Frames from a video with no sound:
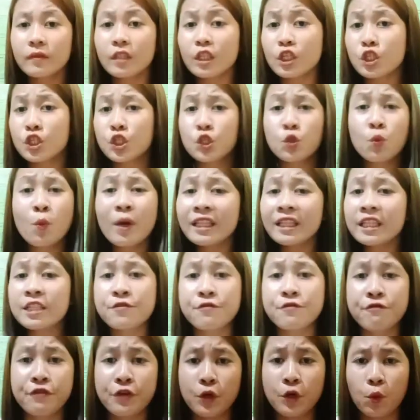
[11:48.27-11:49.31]
So what is
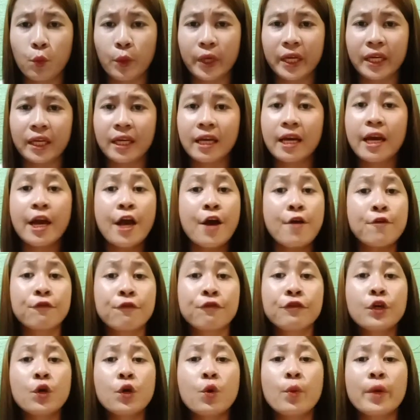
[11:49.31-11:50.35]
viewing?
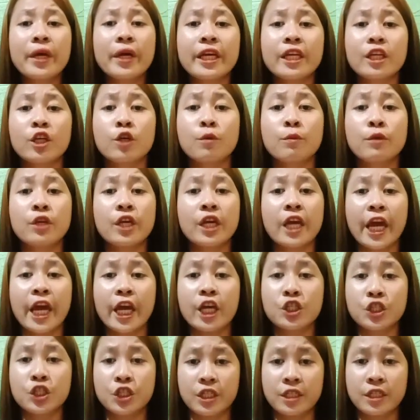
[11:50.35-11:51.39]
Viewing in
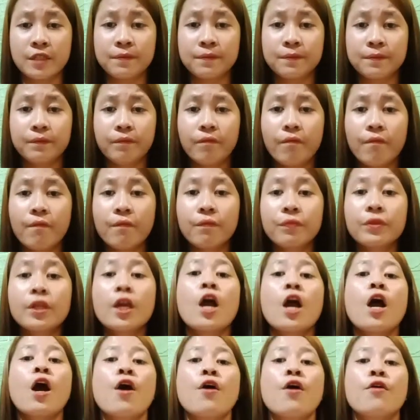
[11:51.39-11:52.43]
communication.
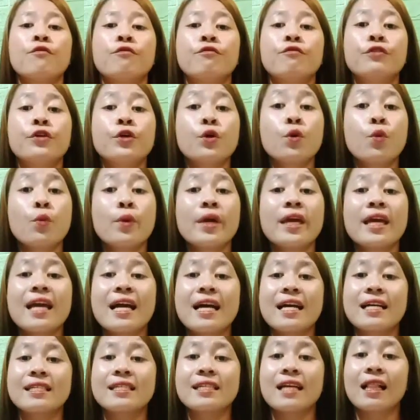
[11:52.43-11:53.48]
Viewing
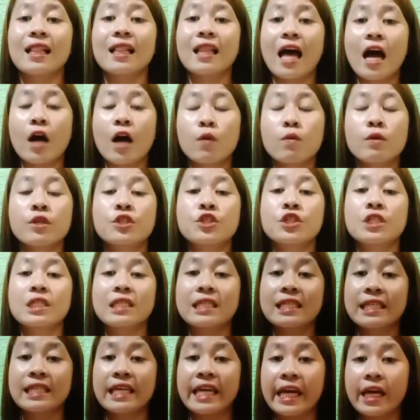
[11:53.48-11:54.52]
as a language
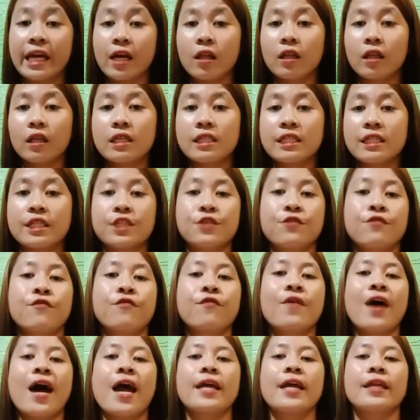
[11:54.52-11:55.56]
skill is
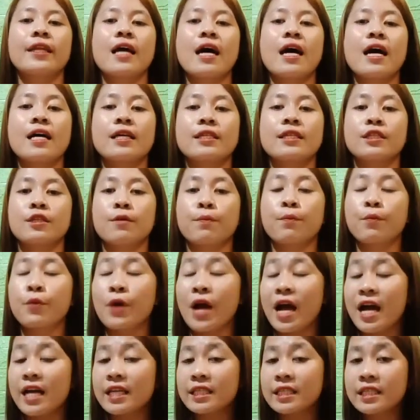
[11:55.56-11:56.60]
defined as the
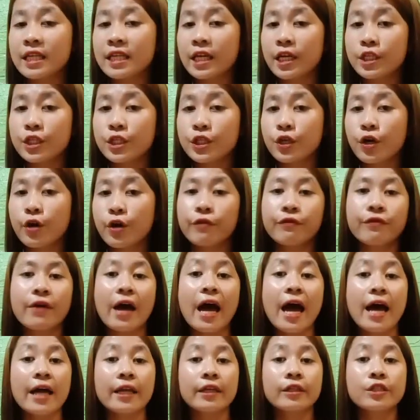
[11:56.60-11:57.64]
process of
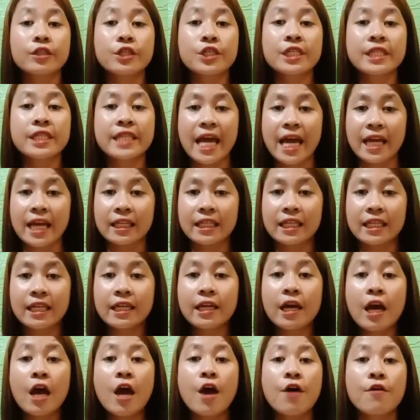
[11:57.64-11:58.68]
understanding
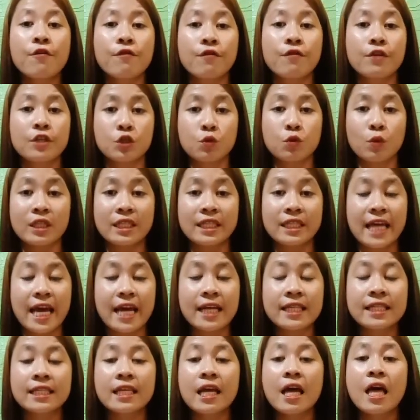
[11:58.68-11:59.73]
visual
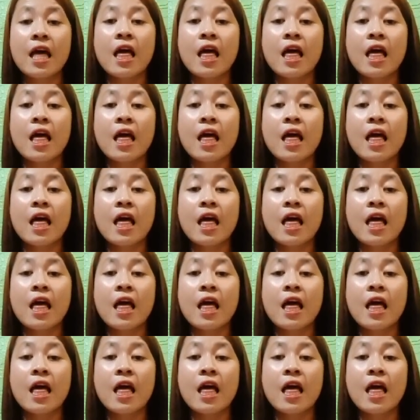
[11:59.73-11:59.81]
text